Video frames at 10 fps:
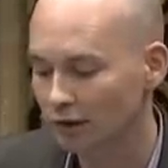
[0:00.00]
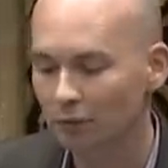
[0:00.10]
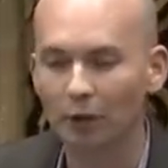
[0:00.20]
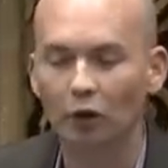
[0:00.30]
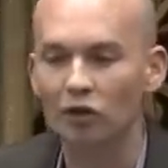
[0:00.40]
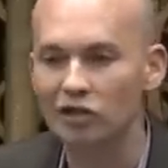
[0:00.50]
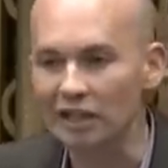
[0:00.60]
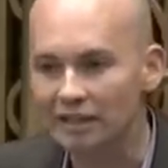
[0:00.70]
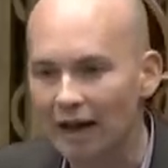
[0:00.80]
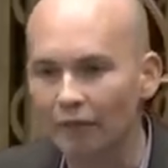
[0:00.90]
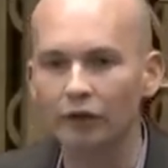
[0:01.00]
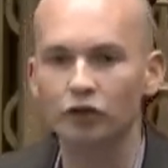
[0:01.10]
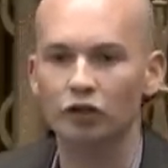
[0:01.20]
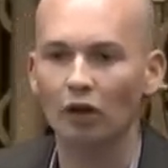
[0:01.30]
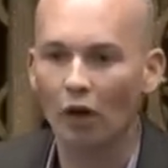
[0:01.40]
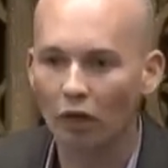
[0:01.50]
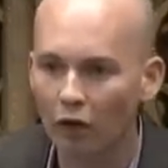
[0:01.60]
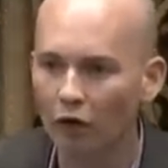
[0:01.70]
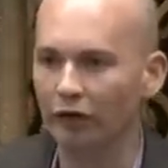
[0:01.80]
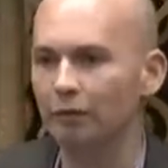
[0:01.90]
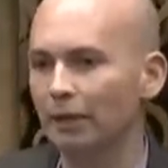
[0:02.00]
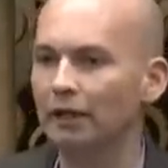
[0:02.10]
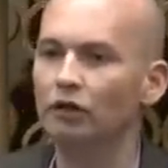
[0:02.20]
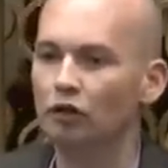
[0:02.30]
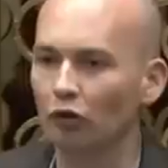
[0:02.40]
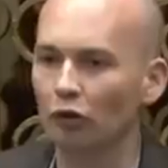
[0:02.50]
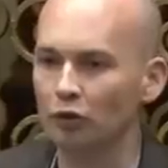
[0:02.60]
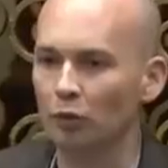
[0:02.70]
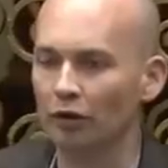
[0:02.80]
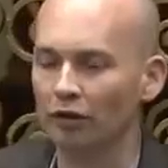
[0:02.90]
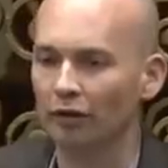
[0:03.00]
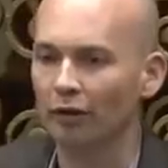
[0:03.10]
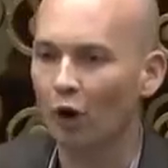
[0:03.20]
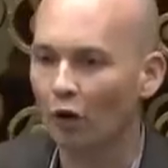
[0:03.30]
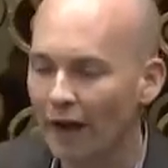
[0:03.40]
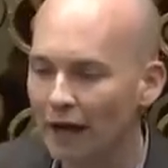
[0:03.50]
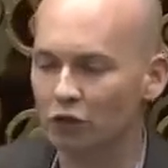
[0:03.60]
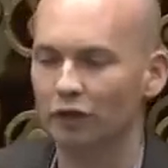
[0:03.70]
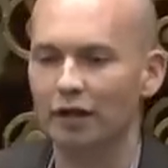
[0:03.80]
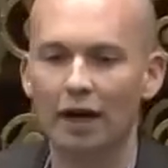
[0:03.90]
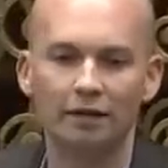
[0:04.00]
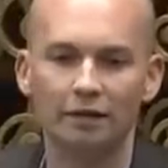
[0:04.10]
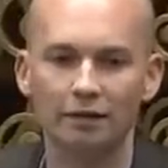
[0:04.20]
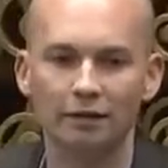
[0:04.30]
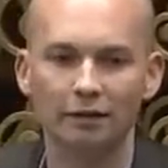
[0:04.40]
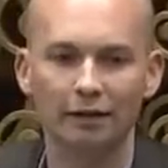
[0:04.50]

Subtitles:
because the savage €30 billion worth of extra taxes